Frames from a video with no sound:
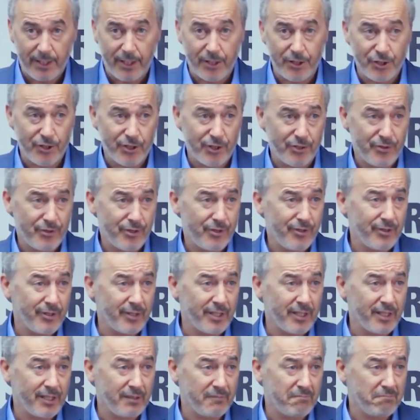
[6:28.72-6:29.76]
And you're
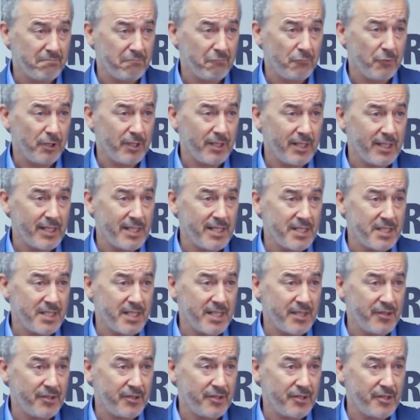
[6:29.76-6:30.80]
looking at,
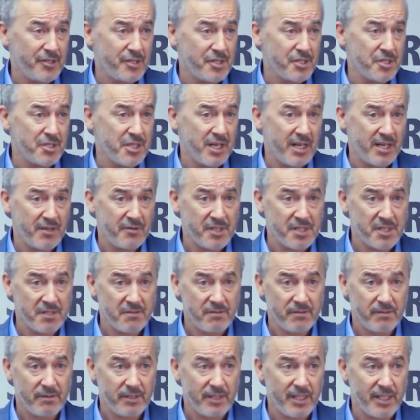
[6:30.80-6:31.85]
18,000 terrorist
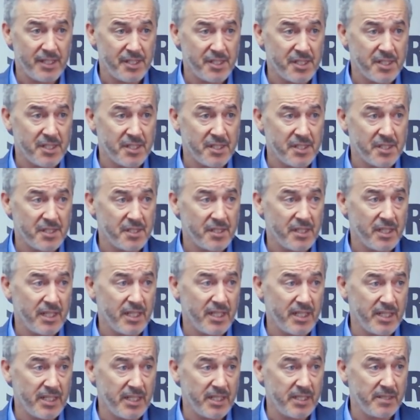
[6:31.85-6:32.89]
incidents
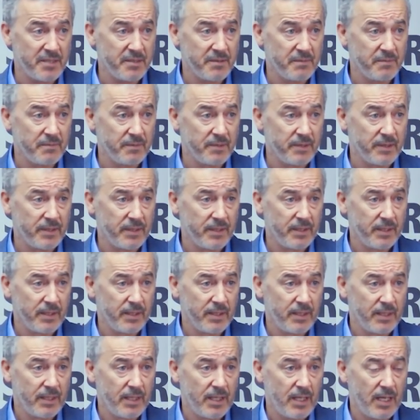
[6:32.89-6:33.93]
in a year.
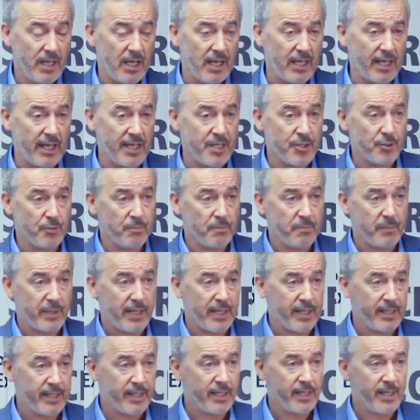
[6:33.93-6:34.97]
And I don't
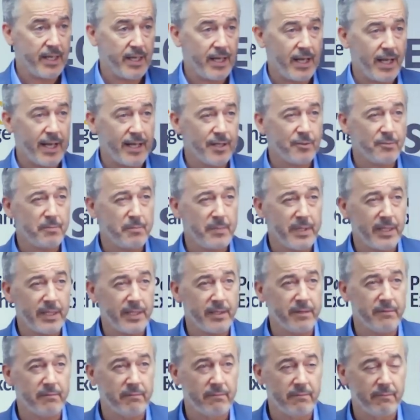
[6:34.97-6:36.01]

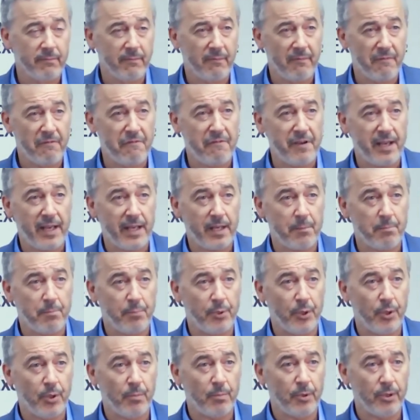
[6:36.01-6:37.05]
mean fake
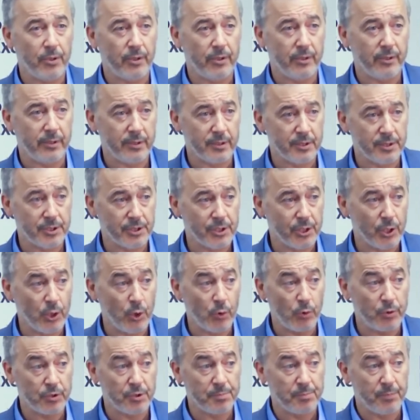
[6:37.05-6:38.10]
bomb calls,
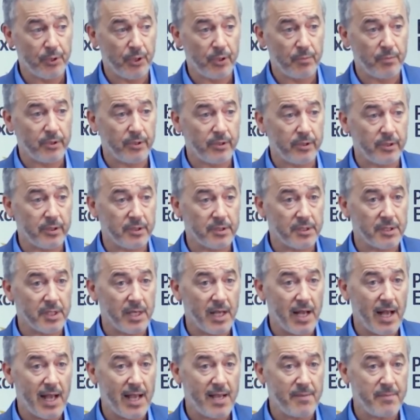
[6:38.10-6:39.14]
hoax bomb calls,
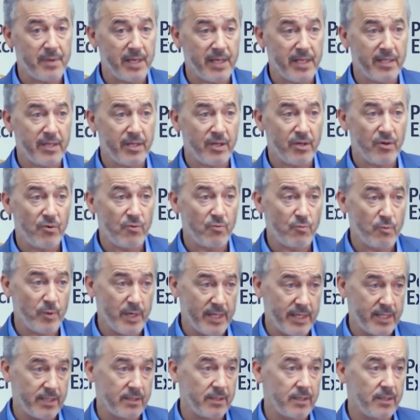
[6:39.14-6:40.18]
I mean
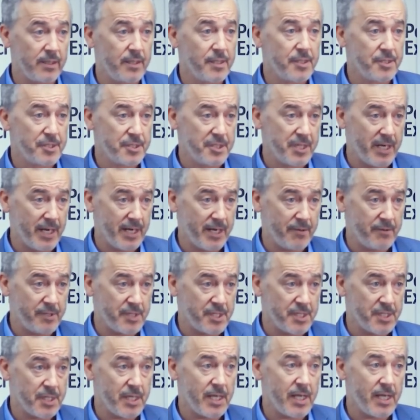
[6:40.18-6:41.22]
real
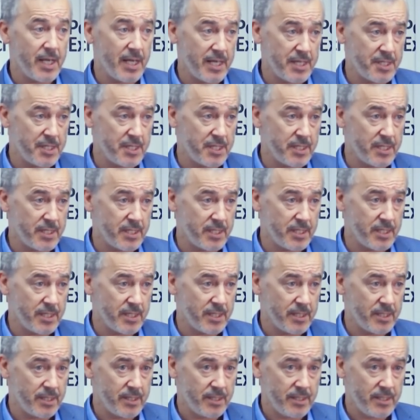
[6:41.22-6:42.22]
terrorist incidents.